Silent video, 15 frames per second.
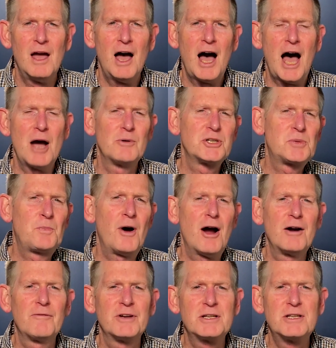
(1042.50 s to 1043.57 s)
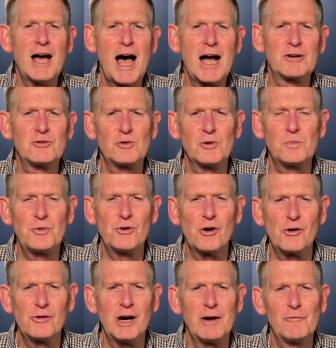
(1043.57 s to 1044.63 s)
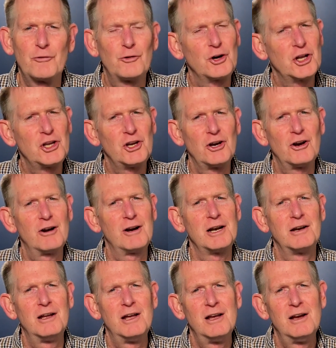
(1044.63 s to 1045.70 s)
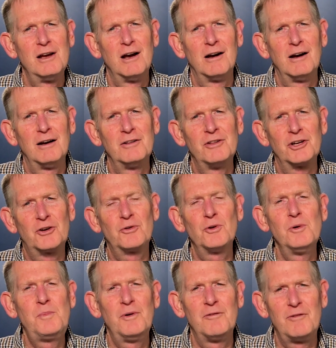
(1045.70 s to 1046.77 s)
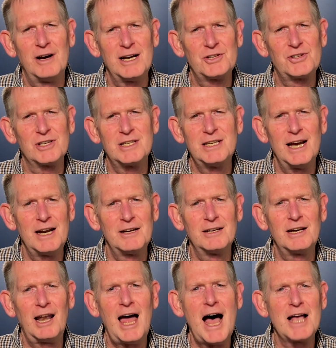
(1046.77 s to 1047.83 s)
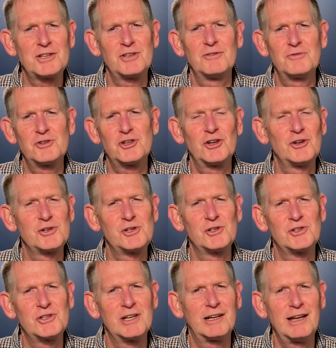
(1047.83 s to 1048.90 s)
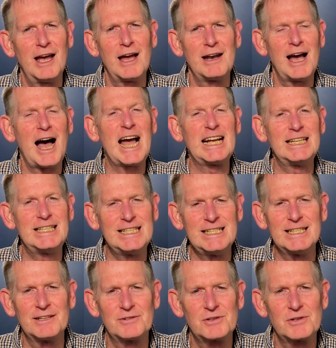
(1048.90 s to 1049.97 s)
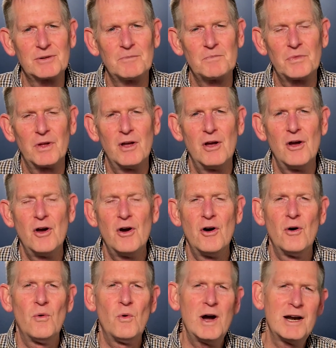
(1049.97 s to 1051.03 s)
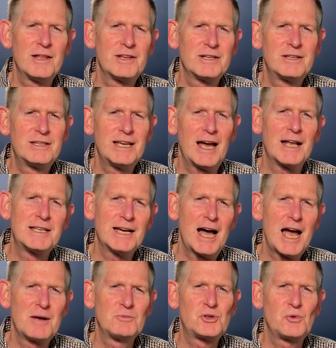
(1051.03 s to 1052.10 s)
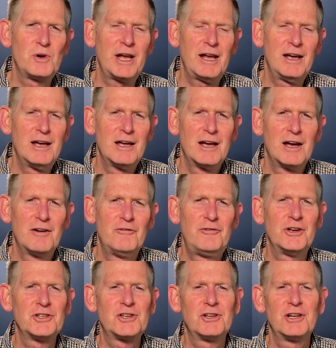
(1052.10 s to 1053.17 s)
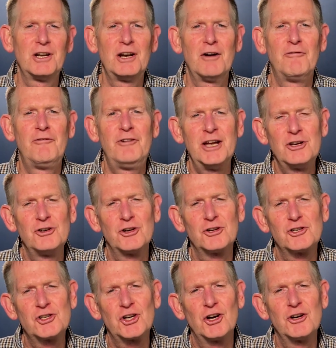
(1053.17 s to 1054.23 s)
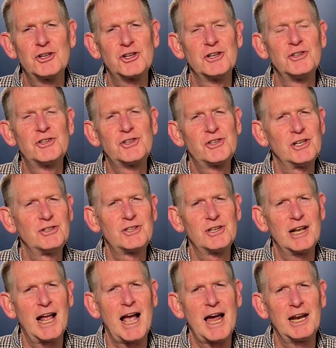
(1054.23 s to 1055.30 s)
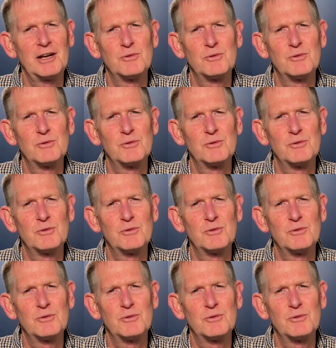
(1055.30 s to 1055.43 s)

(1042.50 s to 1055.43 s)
I was part of a doctoral program for a year, and the group of us attended lots of churches to get ideas. One of the times we visited a vineyard church in Cincinnati.